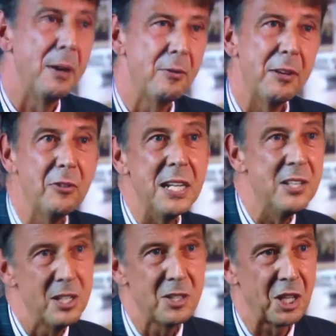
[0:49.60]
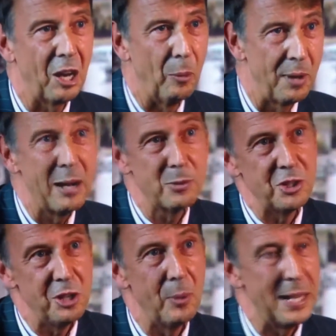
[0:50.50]
about 15 years ago when I was
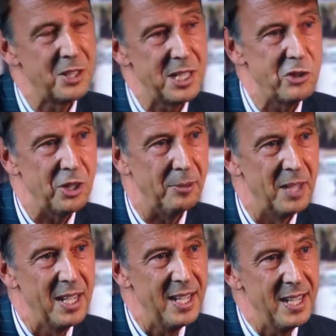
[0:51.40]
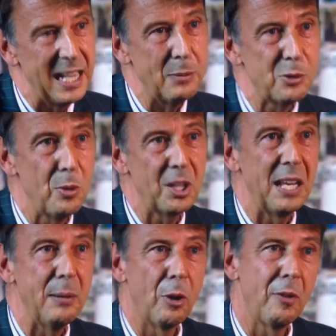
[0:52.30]
a new head teacher. He was
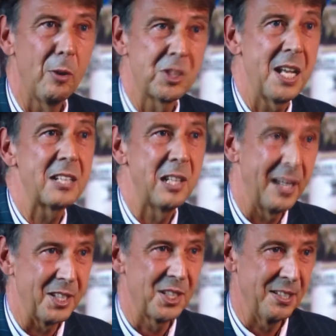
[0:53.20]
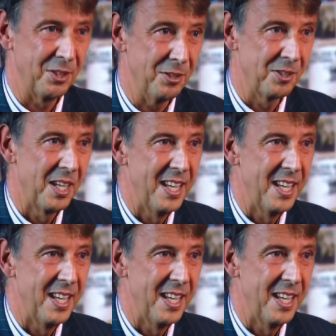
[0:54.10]
working in one of our satellite centres,